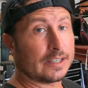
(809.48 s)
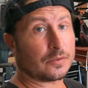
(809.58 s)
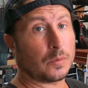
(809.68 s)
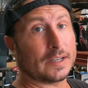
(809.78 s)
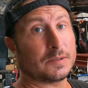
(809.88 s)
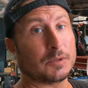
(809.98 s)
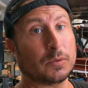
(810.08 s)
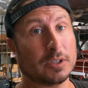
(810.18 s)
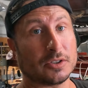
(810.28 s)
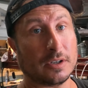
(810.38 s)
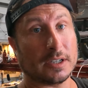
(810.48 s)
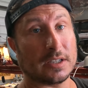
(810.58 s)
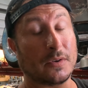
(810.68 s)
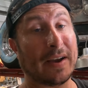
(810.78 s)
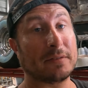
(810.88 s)
thanks for watching Between the
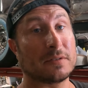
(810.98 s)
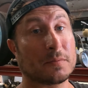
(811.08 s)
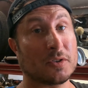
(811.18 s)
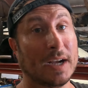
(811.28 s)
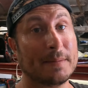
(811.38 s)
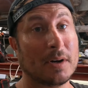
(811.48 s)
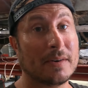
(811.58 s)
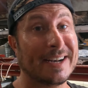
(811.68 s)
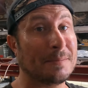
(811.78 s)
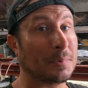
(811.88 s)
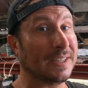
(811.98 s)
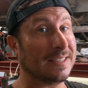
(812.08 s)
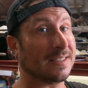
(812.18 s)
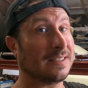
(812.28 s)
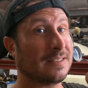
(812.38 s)
Sharks. If you haven't subscribed already,
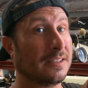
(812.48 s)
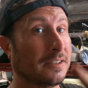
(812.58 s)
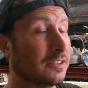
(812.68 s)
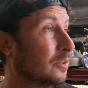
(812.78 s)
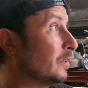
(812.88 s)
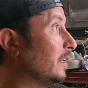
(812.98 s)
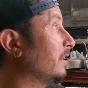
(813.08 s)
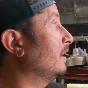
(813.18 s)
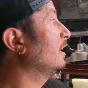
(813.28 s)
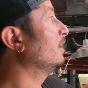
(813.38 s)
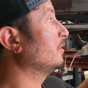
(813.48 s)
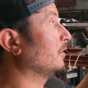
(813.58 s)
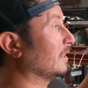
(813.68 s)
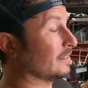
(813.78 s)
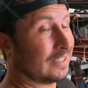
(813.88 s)
please consider doing it.
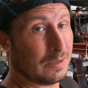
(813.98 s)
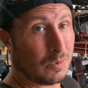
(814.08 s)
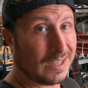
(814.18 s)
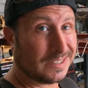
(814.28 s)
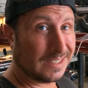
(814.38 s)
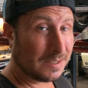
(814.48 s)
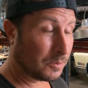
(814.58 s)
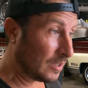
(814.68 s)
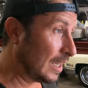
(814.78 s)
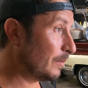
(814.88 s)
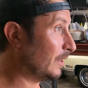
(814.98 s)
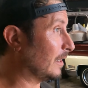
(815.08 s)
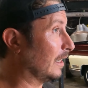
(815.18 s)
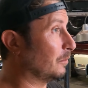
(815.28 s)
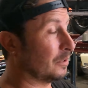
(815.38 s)
You guys keep watching and
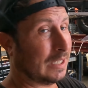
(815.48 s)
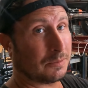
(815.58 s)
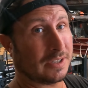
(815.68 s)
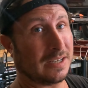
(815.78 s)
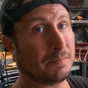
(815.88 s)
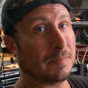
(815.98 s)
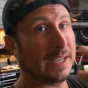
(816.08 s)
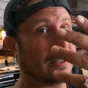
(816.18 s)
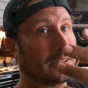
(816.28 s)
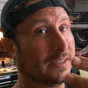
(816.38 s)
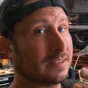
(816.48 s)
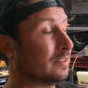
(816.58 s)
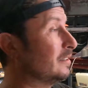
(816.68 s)
subscribing. I will keep trying to make all this